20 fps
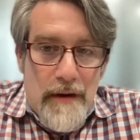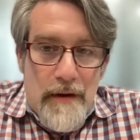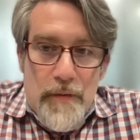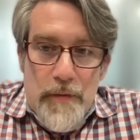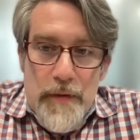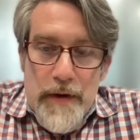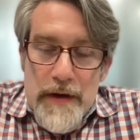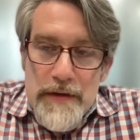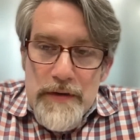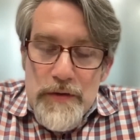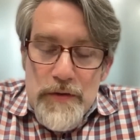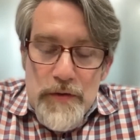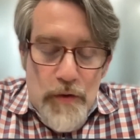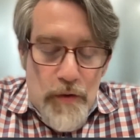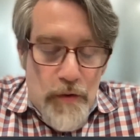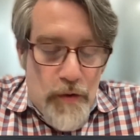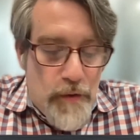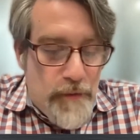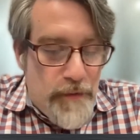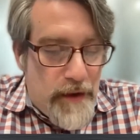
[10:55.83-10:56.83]
We
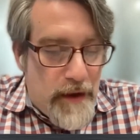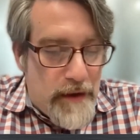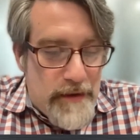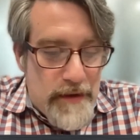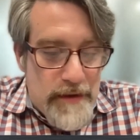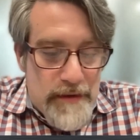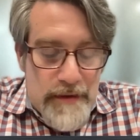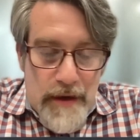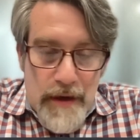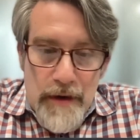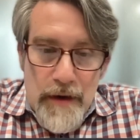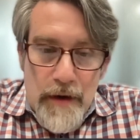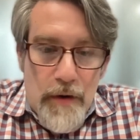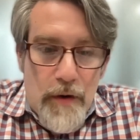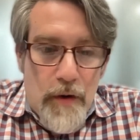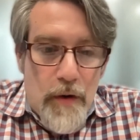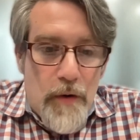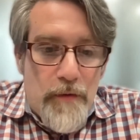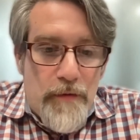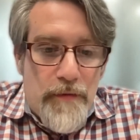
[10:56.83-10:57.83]
assume that it's going to
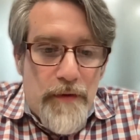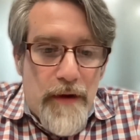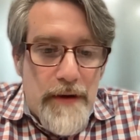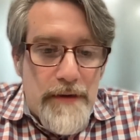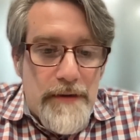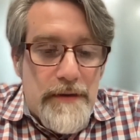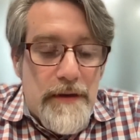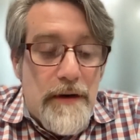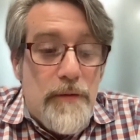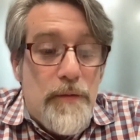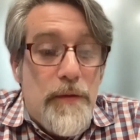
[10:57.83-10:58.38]
go faster.